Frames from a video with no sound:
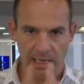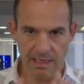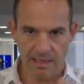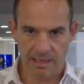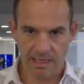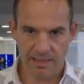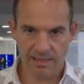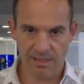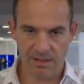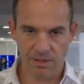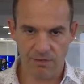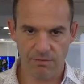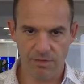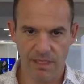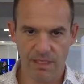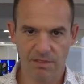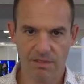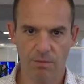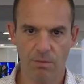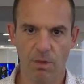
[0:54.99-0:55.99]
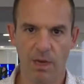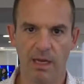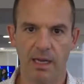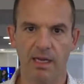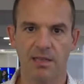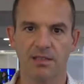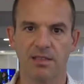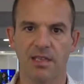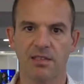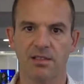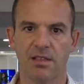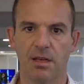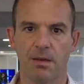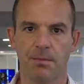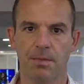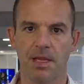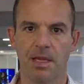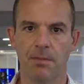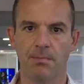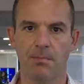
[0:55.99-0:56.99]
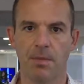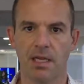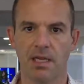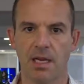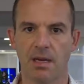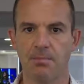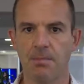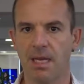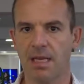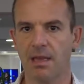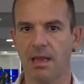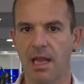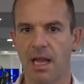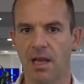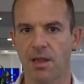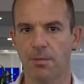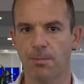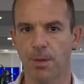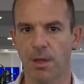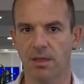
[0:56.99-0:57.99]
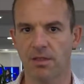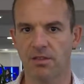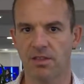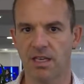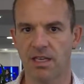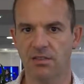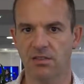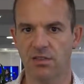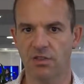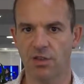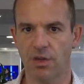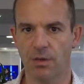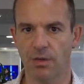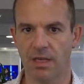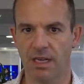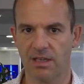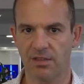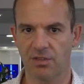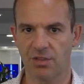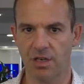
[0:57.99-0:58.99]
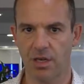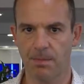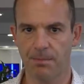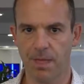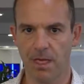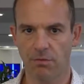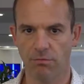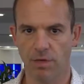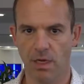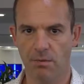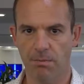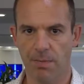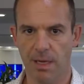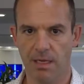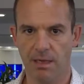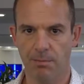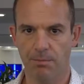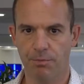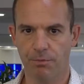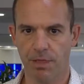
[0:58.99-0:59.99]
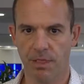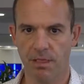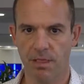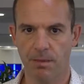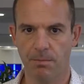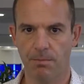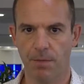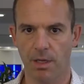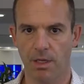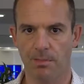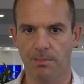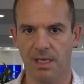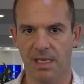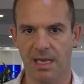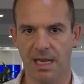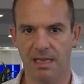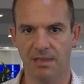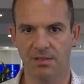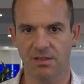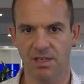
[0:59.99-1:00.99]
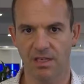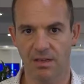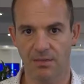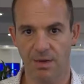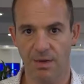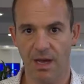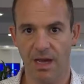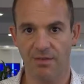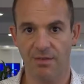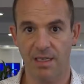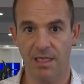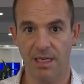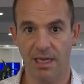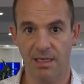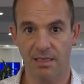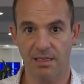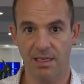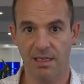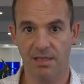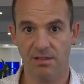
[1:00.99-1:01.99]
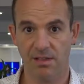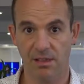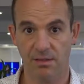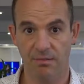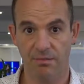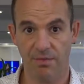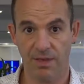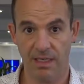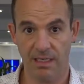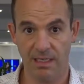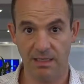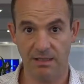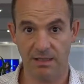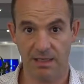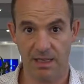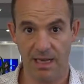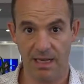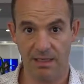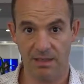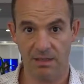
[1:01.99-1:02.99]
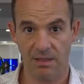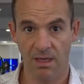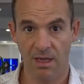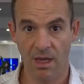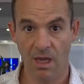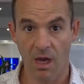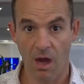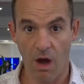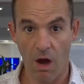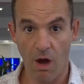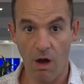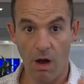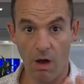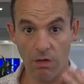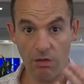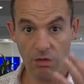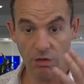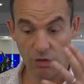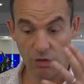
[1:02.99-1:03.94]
This is the reason why I set up the Money and Mental Health Policy Institute last year, being run by the brilliant Polly Mackenzie. And if you have any ideas that can feed into that, our